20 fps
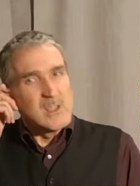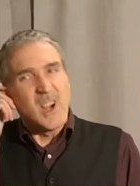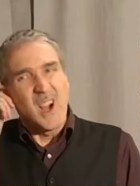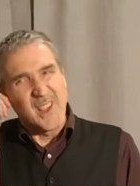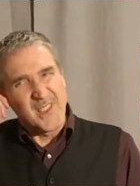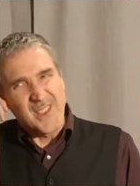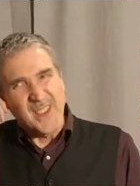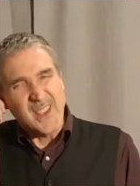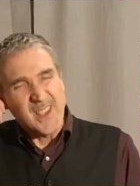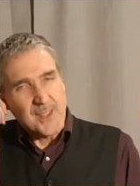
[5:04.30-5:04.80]
I
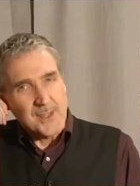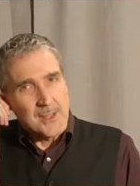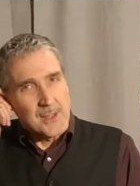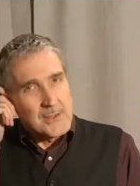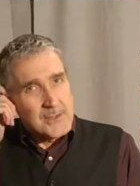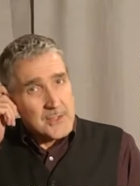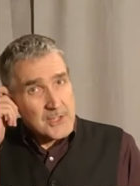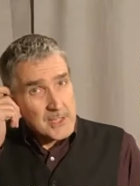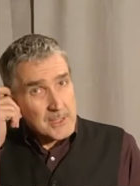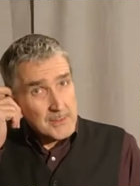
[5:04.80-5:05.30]
think I know the
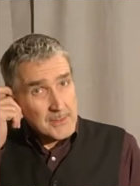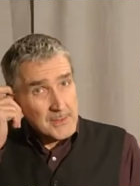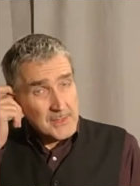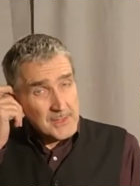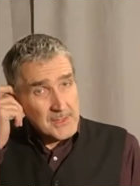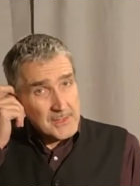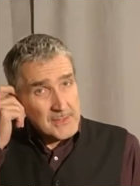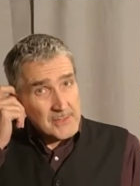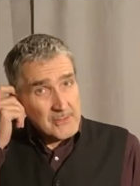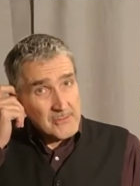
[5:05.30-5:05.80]
shape of the
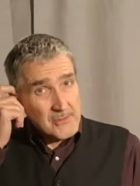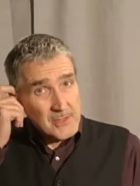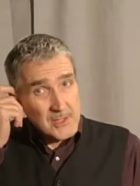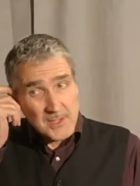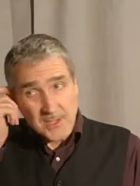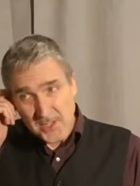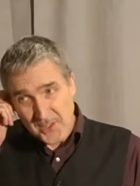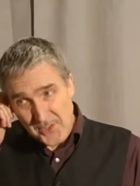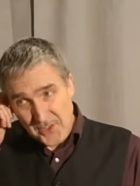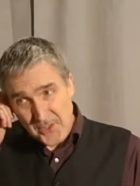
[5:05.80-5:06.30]
universe.
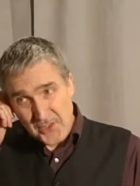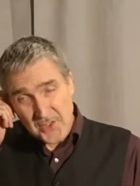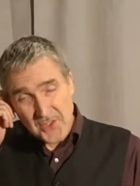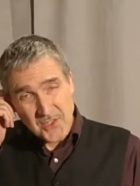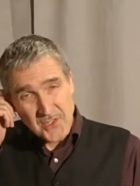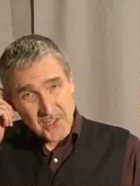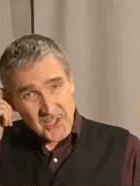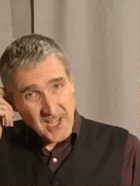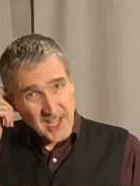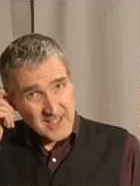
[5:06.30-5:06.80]
Can you
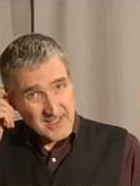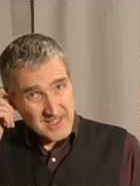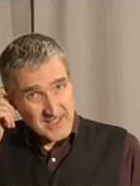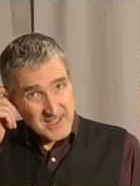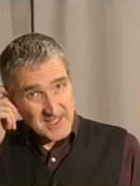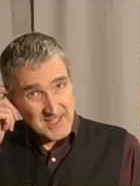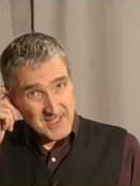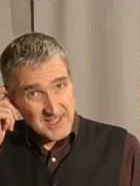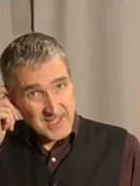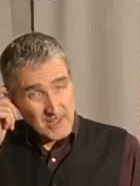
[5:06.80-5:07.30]
just check
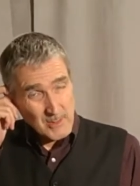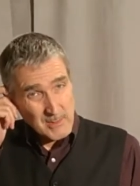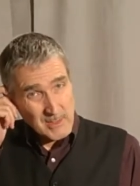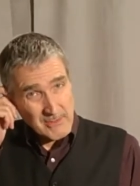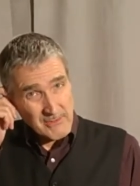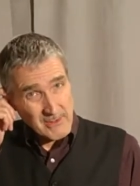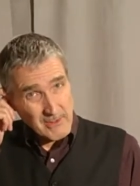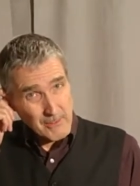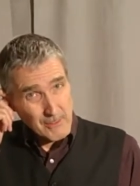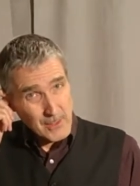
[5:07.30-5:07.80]
this and tell me
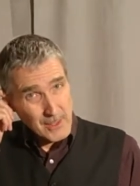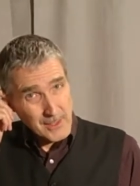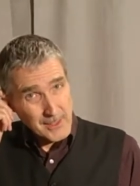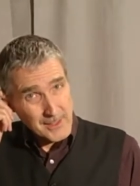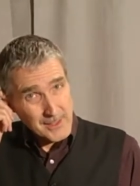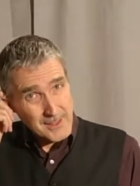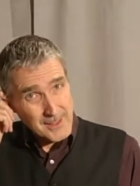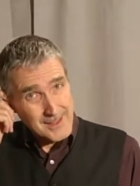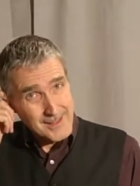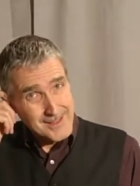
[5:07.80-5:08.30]
if I'm right?
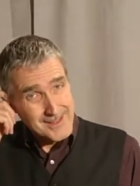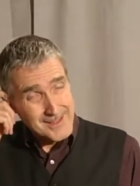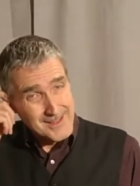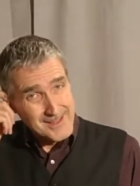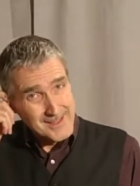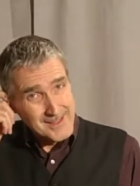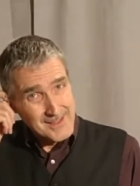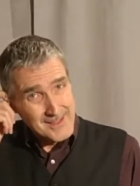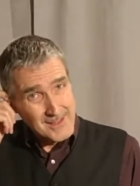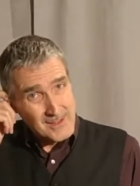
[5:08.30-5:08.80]

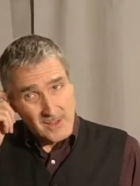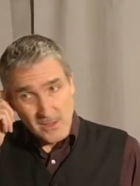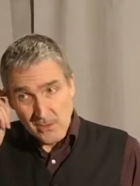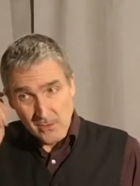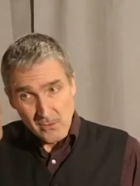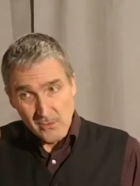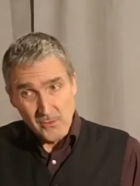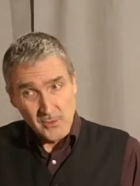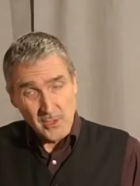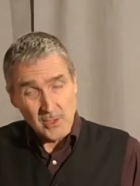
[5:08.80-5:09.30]

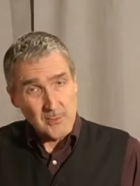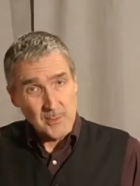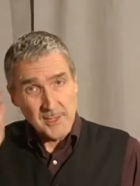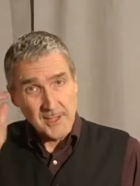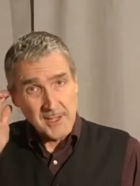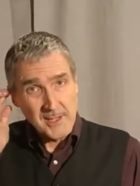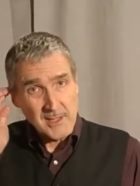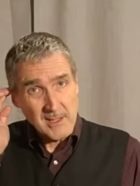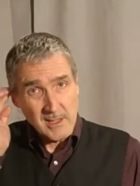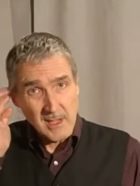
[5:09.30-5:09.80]

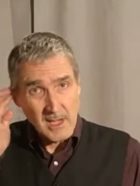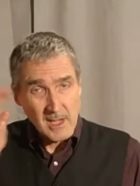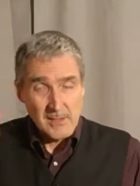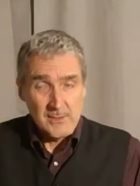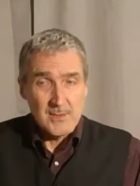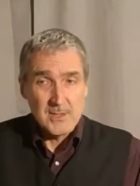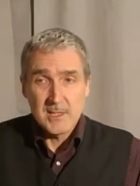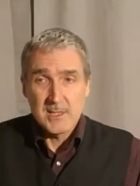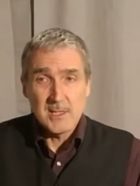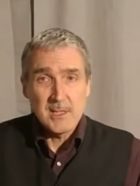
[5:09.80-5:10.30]
Nobody. I,
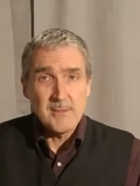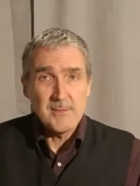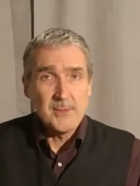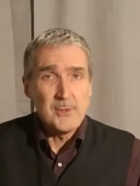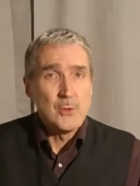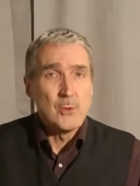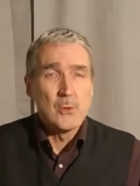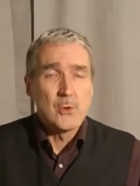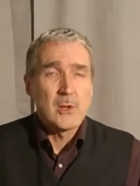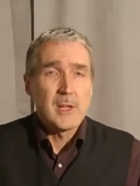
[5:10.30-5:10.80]
Stephen
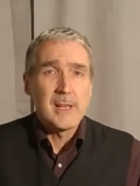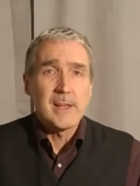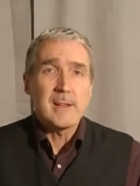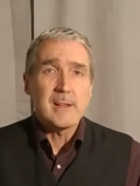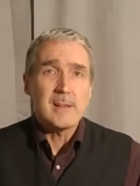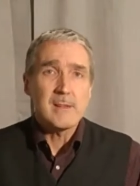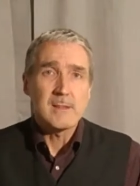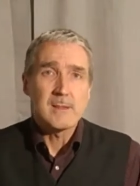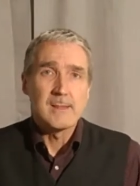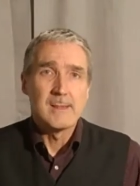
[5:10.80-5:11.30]
Hawking,
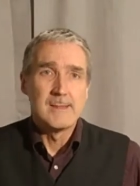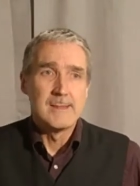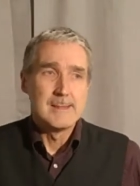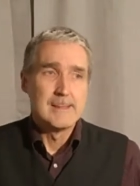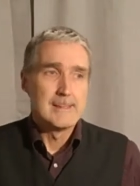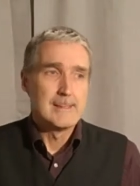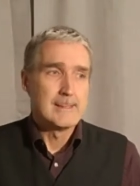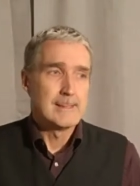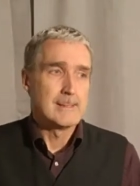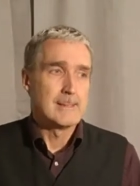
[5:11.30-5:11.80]

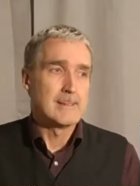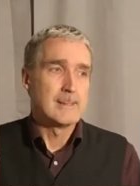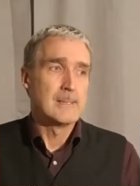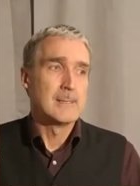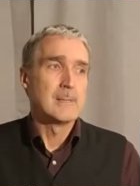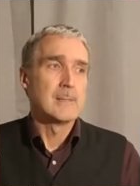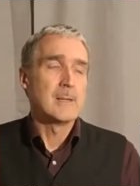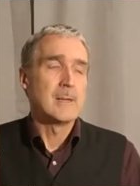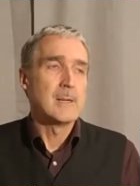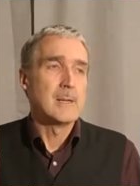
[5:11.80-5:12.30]

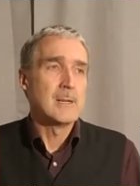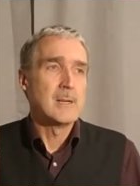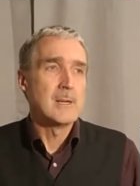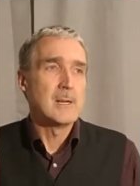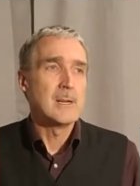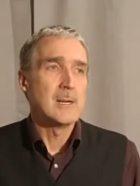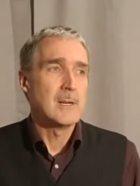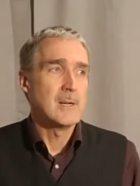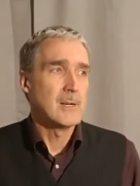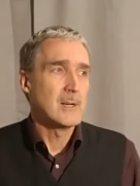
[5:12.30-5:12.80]

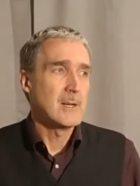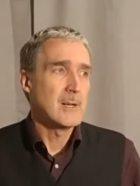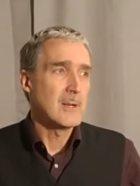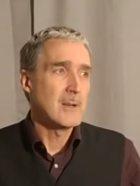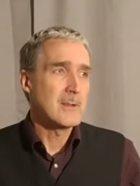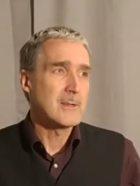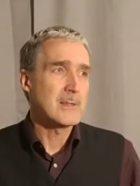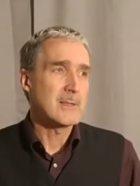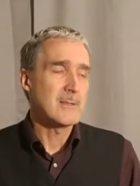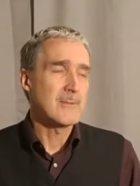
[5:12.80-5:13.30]
uh,
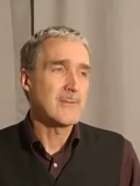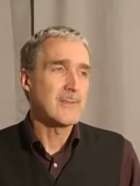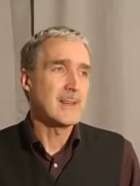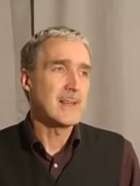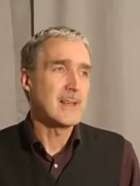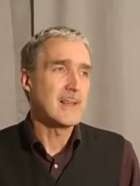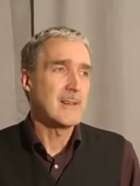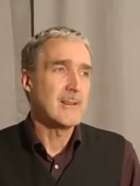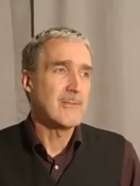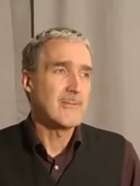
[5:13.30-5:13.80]
the
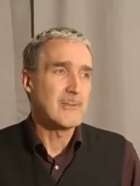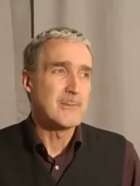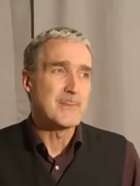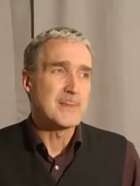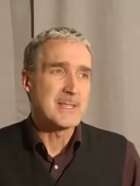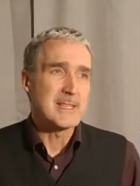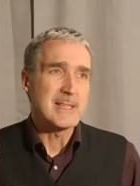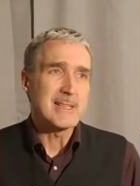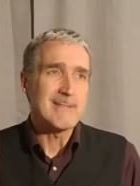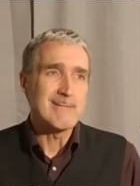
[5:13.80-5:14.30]
fella from
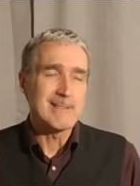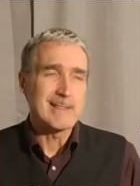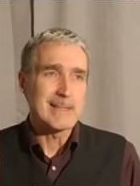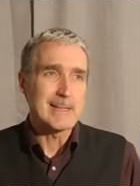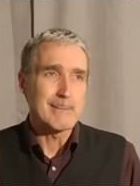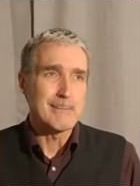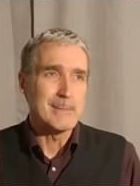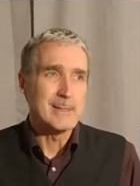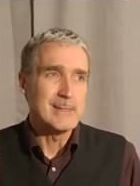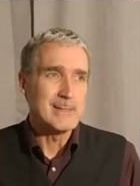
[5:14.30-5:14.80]

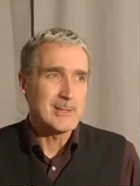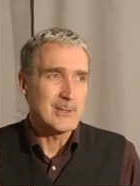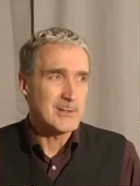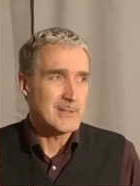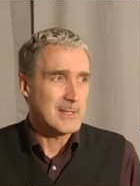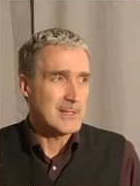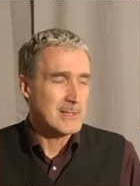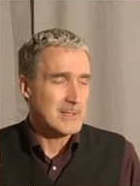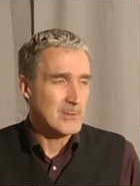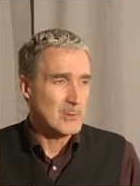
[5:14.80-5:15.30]
D-Ream who
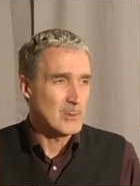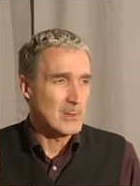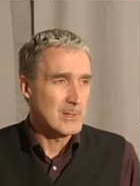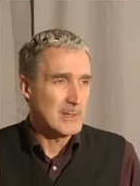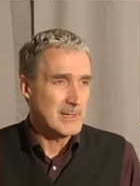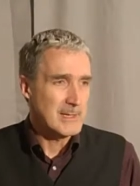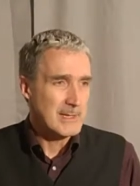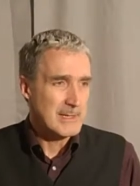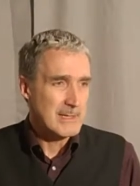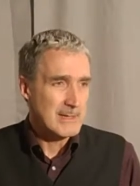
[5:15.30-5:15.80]
does all
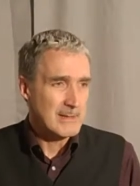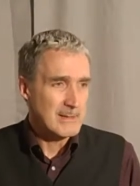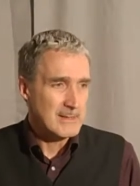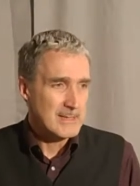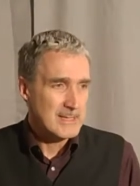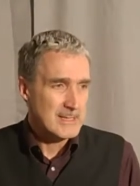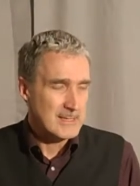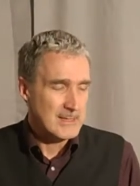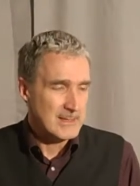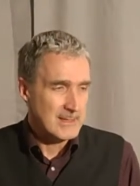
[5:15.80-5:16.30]
the
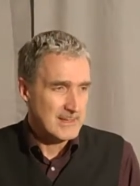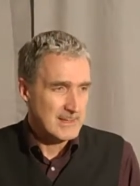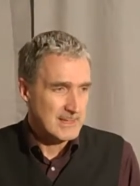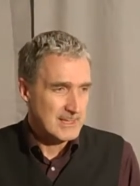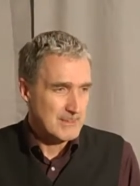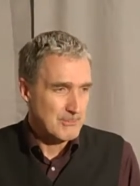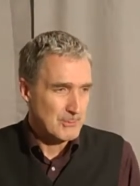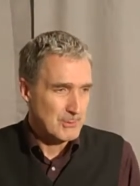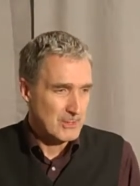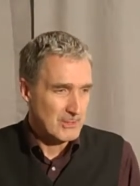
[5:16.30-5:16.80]

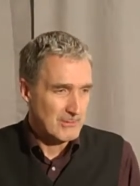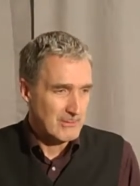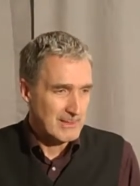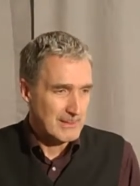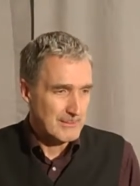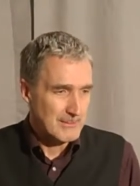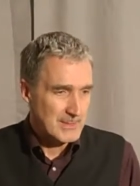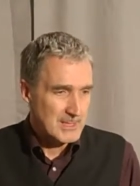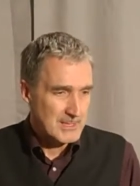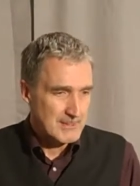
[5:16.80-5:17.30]
science
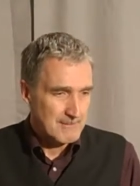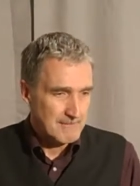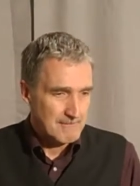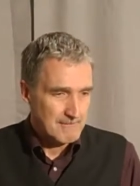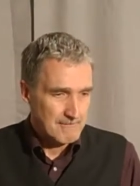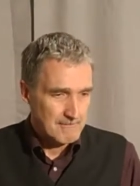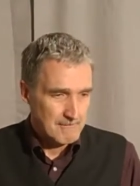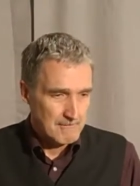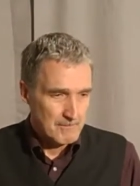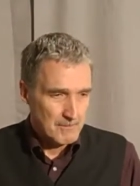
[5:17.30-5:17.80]
programs?
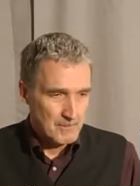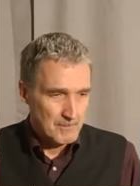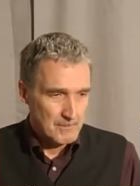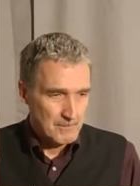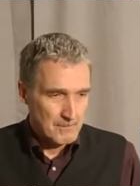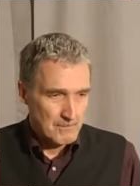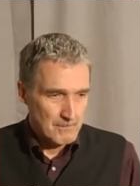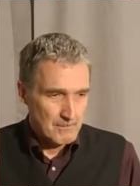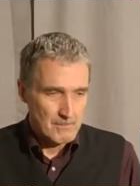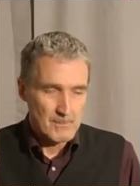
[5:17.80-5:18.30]

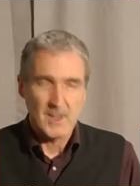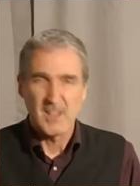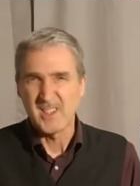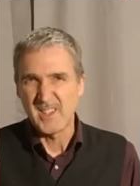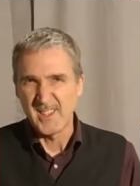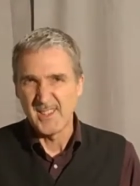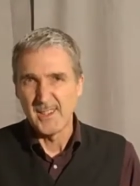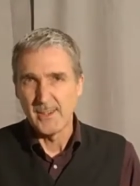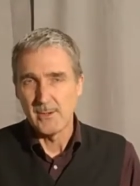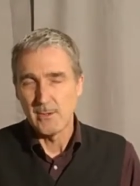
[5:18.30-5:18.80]

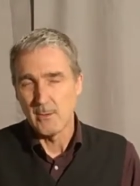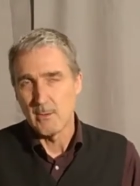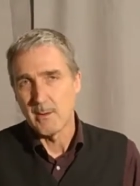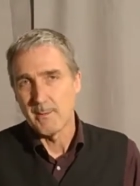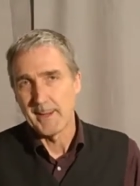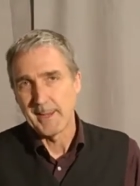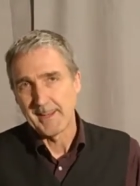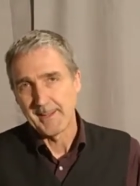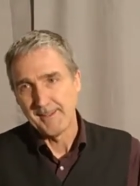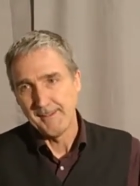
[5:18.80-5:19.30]
You know who I
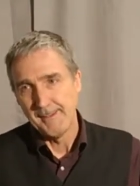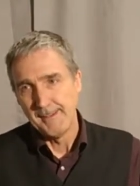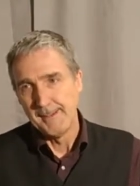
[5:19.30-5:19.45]
mean.